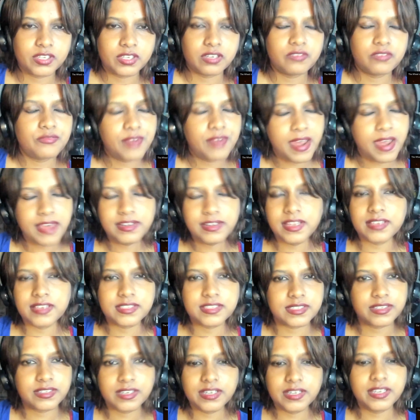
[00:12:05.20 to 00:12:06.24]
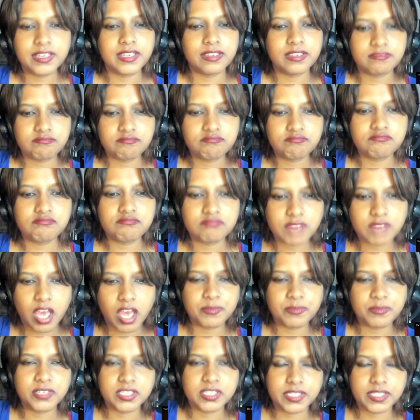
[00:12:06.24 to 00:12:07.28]
Rand has really
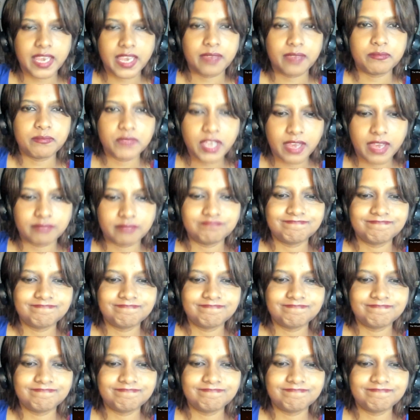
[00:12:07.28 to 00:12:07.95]
upped his game, yeah.